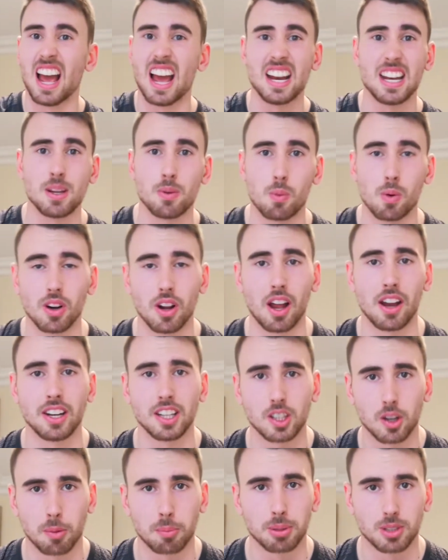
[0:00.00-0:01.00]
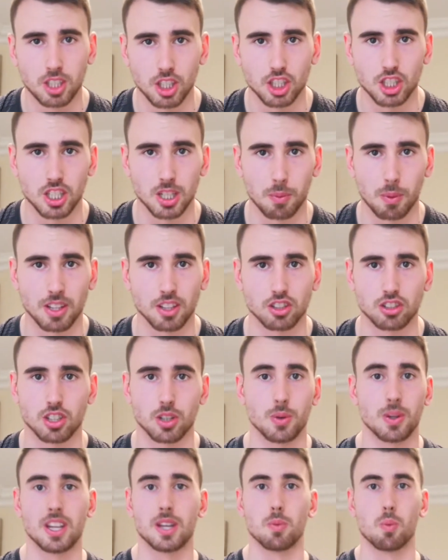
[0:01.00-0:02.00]
Any, any competition he went
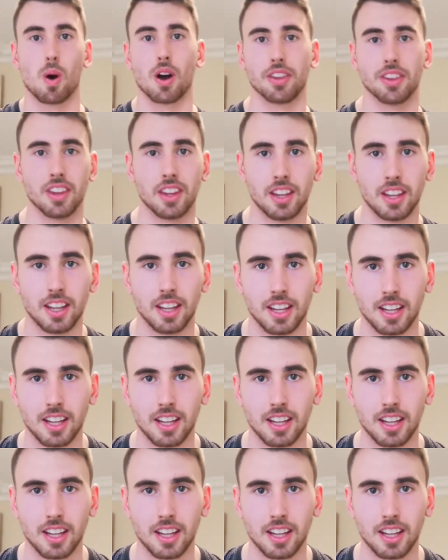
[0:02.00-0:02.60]
to, he won. It